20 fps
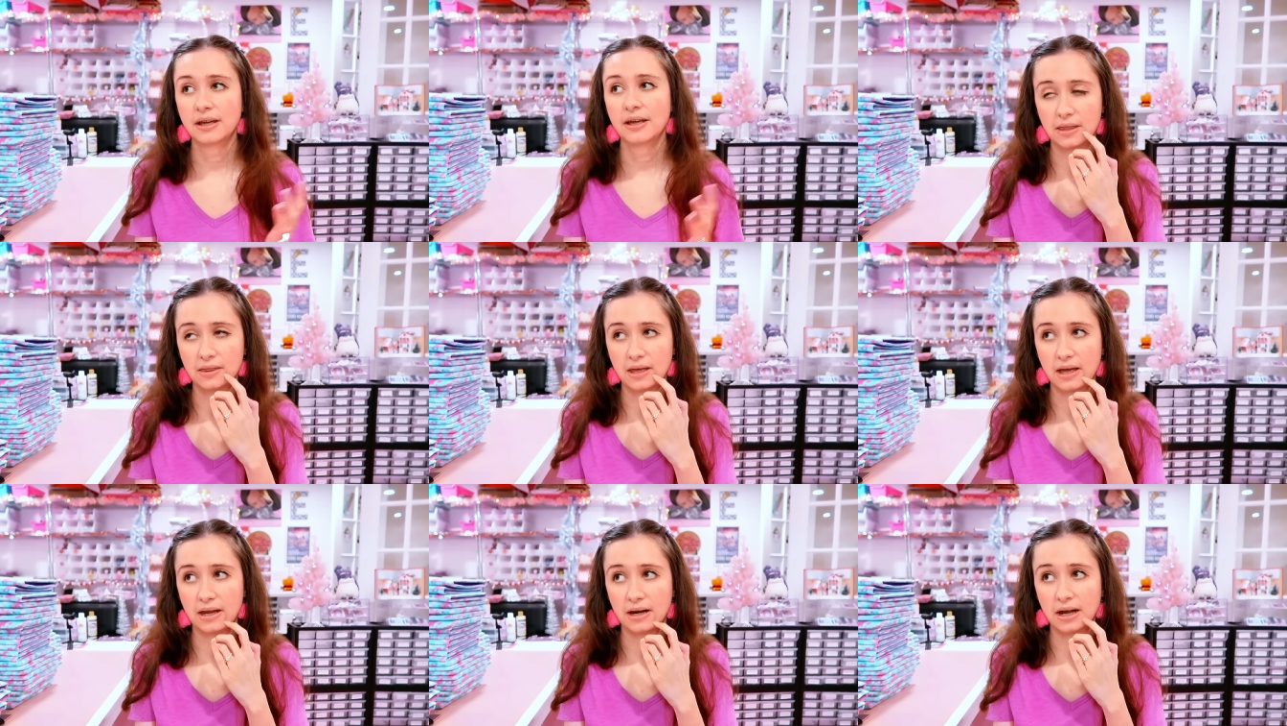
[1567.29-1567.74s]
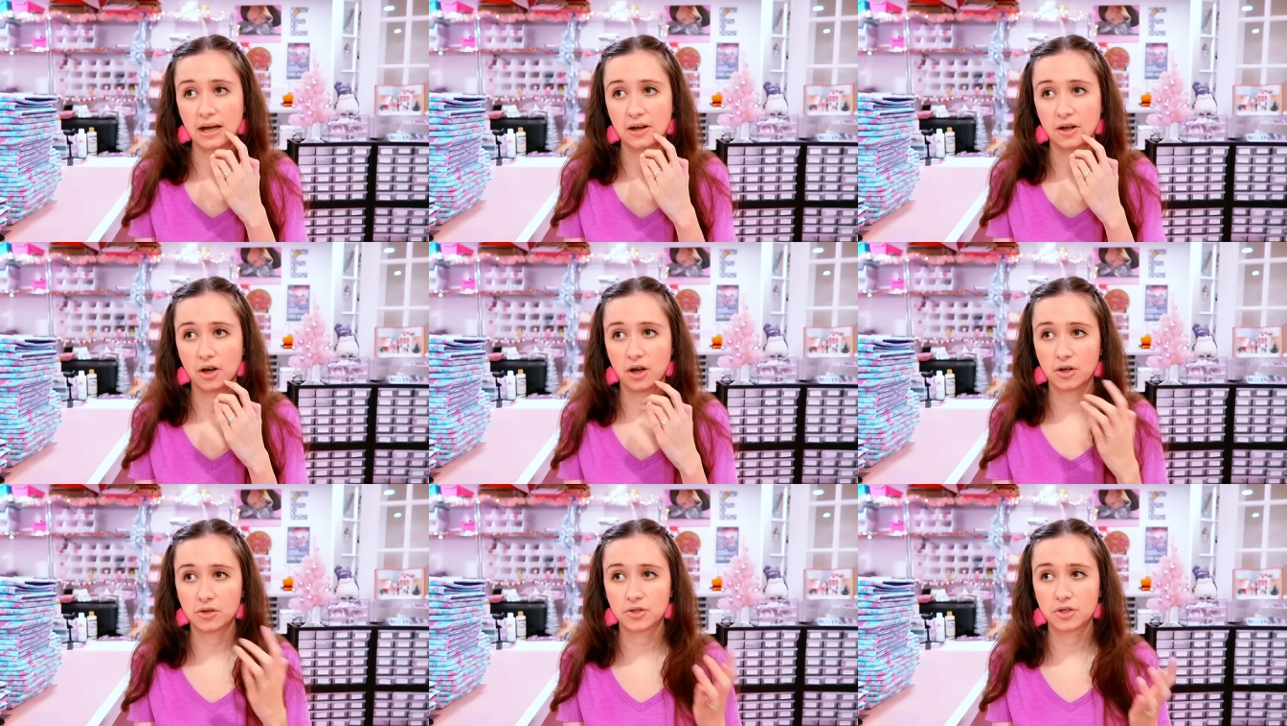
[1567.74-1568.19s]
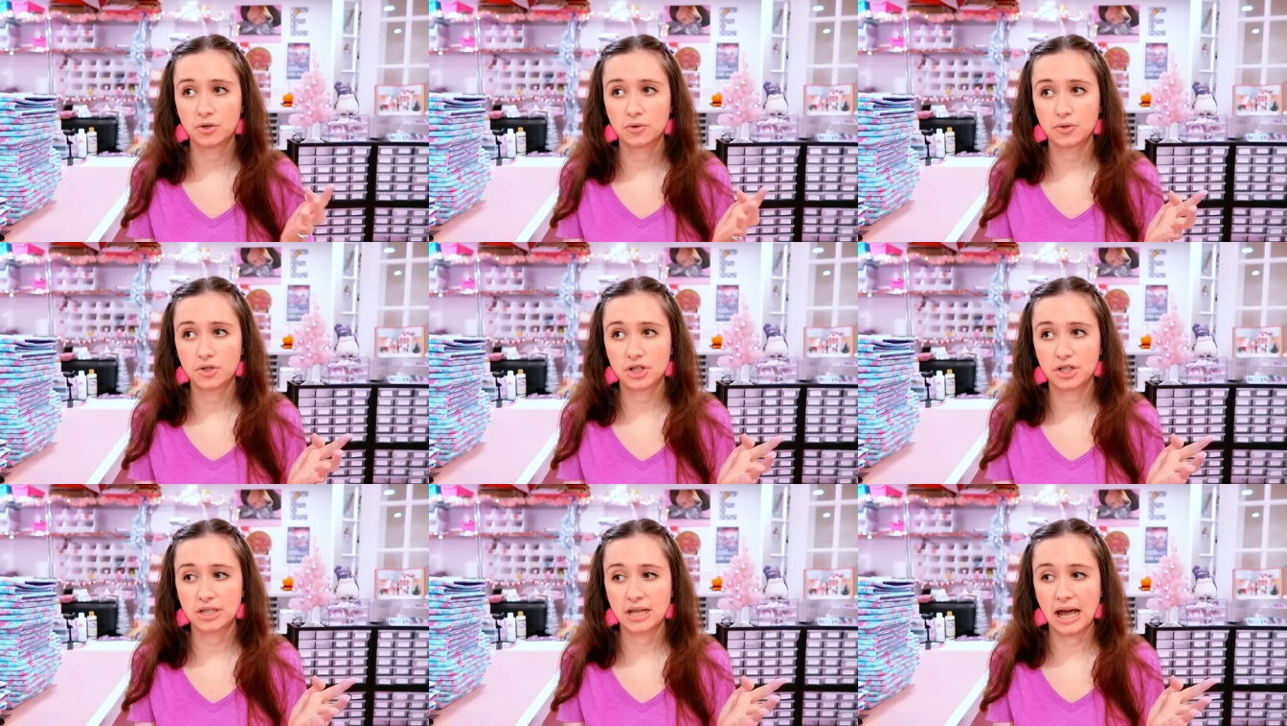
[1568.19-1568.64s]
And then I
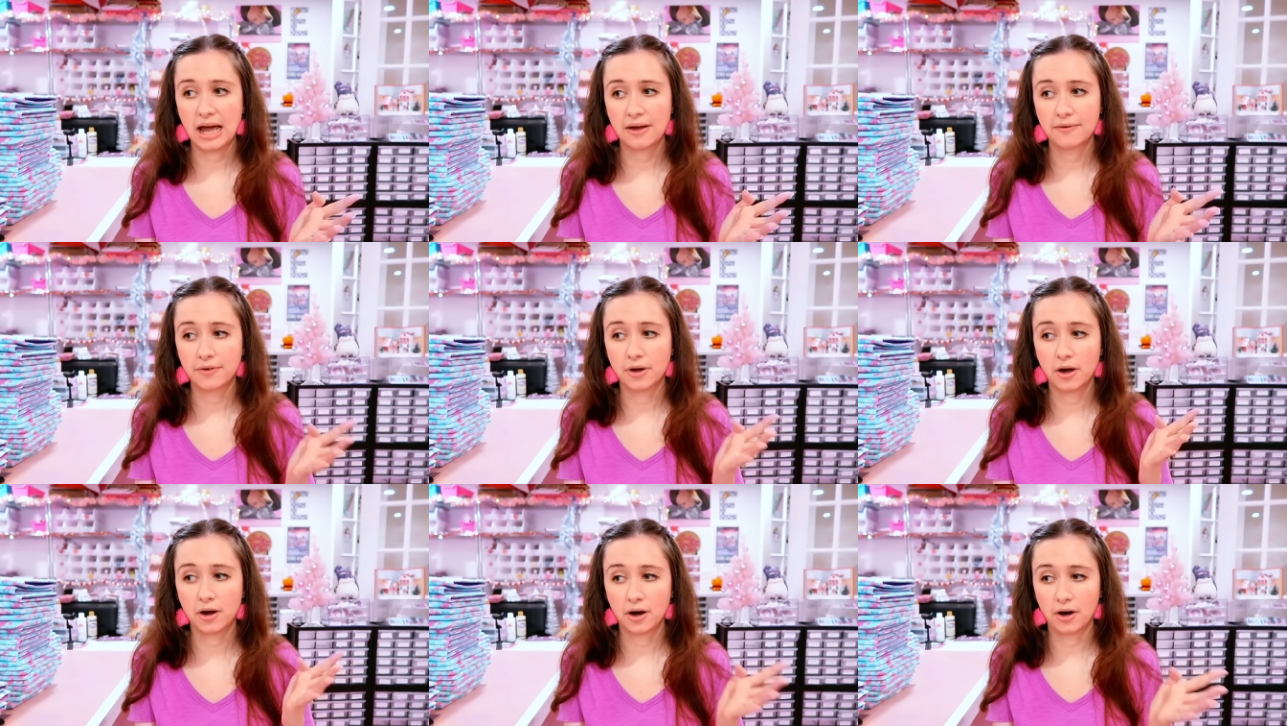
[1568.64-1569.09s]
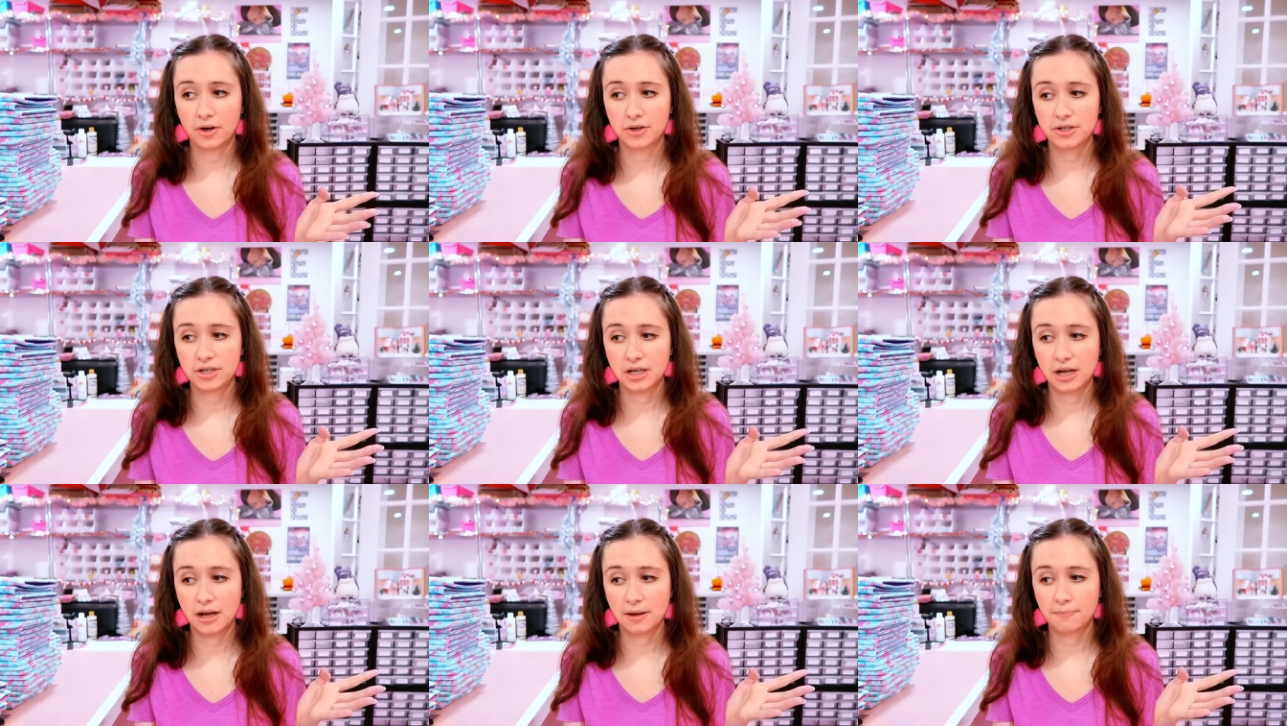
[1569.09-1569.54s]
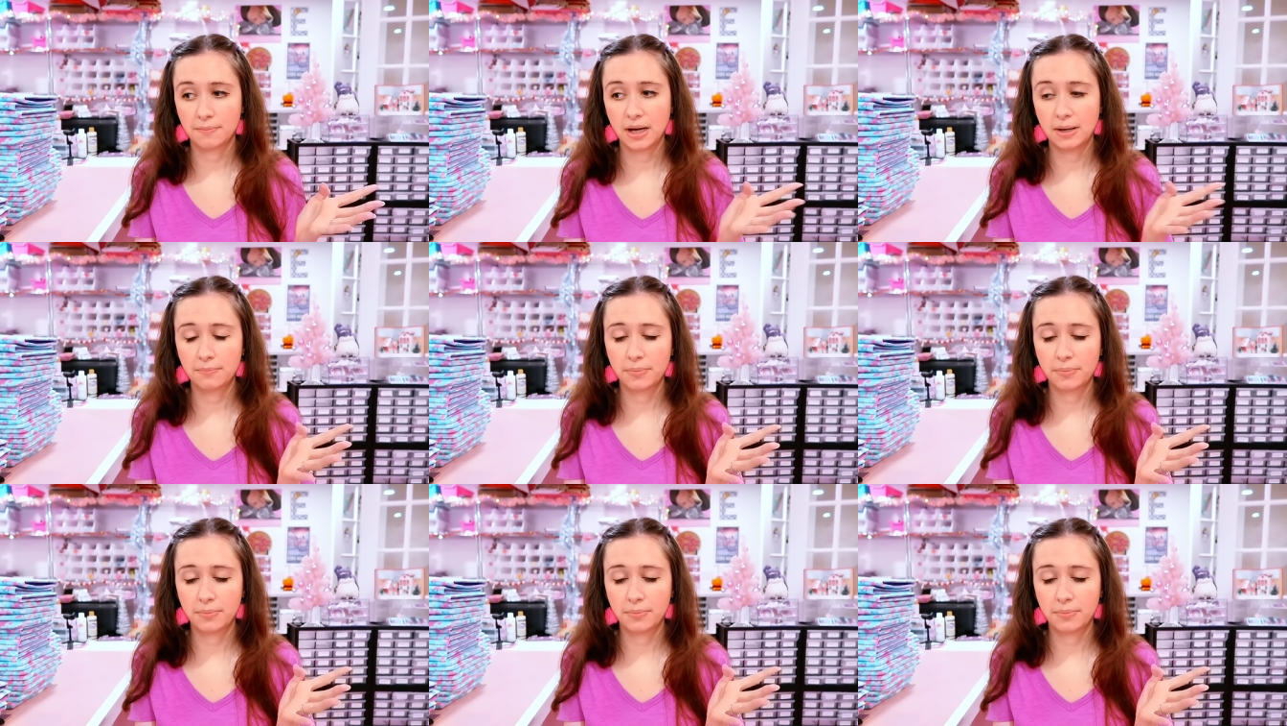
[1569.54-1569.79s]
also just have a hard time.